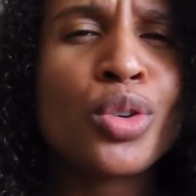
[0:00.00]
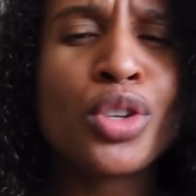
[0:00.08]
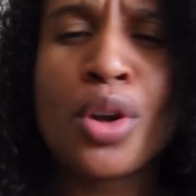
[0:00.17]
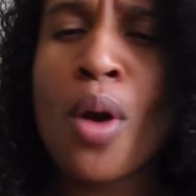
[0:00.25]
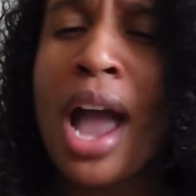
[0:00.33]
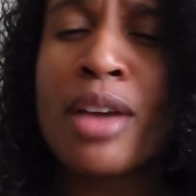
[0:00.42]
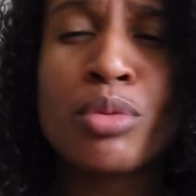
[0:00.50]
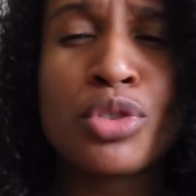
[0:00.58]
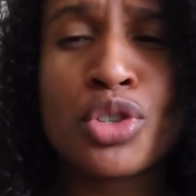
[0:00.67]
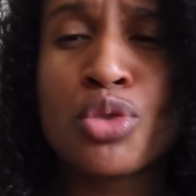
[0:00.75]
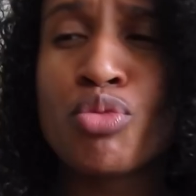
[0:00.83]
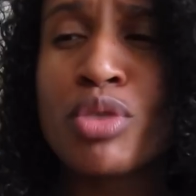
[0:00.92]
You know, I was
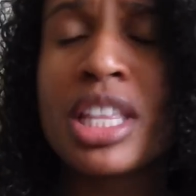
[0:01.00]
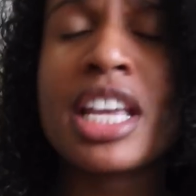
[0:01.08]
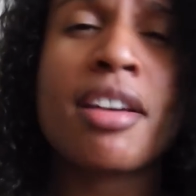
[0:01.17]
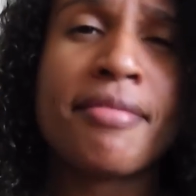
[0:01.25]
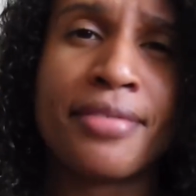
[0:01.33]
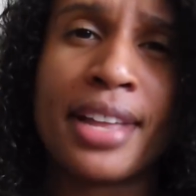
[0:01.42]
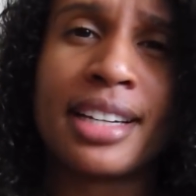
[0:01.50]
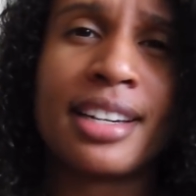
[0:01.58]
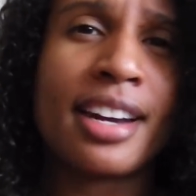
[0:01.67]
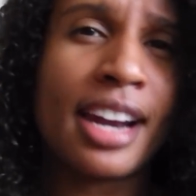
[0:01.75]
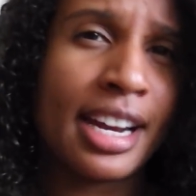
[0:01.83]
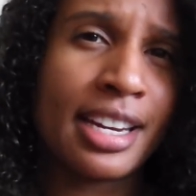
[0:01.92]
just really
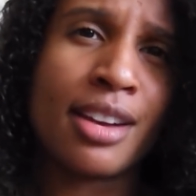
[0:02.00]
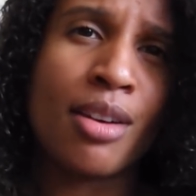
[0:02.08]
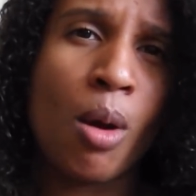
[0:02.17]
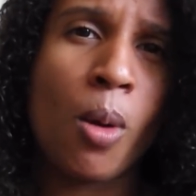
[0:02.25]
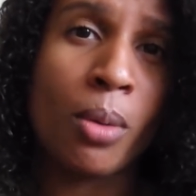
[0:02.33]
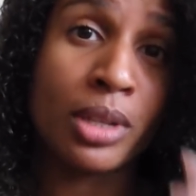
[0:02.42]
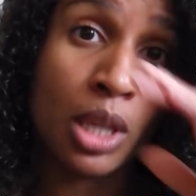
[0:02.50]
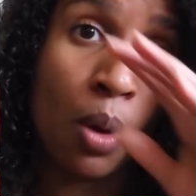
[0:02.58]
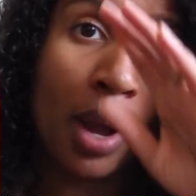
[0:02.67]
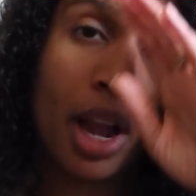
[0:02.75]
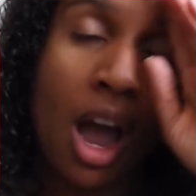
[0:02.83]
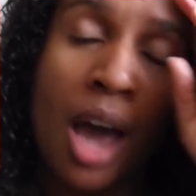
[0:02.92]
conflicted and I didn't know what was
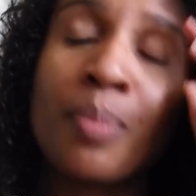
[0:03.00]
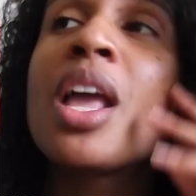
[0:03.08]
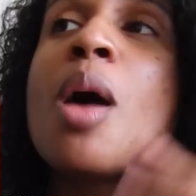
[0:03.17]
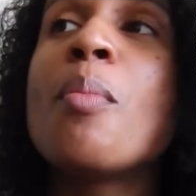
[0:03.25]
going on.